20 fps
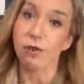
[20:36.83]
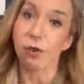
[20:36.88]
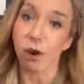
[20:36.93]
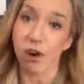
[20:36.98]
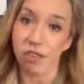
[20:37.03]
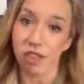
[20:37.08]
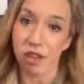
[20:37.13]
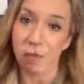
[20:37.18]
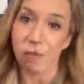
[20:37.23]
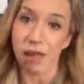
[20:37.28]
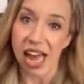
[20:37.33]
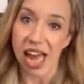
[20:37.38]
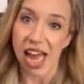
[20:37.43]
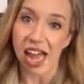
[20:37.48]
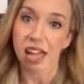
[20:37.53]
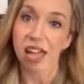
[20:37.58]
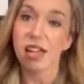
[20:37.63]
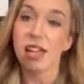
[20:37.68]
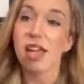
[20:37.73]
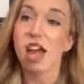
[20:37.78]
4 of them
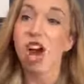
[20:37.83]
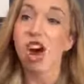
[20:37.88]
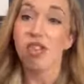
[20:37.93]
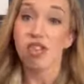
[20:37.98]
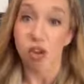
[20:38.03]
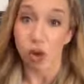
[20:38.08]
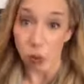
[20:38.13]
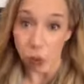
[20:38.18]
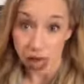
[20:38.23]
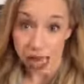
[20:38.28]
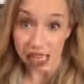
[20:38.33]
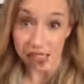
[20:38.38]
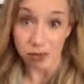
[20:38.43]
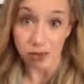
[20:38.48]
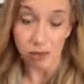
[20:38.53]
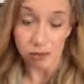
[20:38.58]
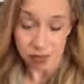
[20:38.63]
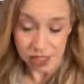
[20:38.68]
back for a while.